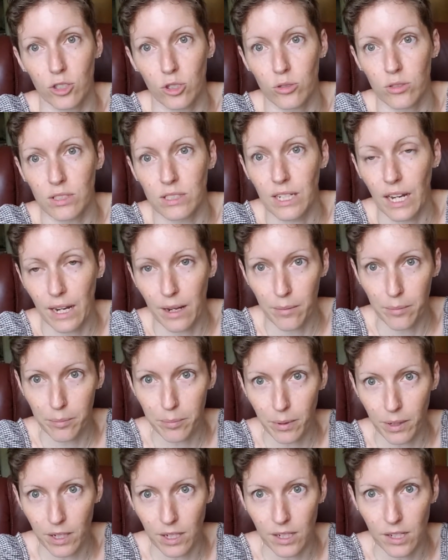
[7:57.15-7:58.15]
to
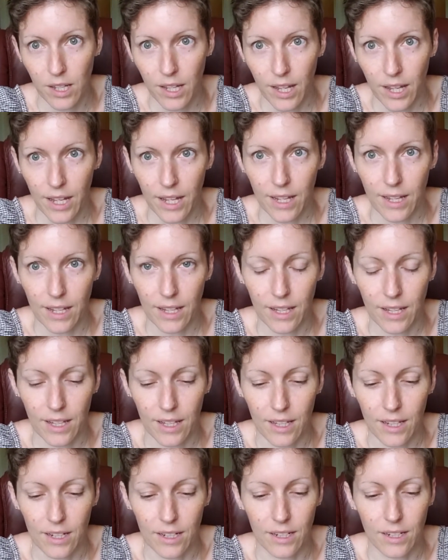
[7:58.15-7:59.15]
Tampa
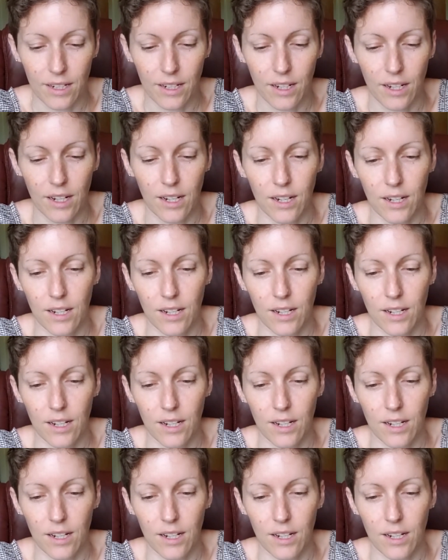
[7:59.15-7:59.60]
in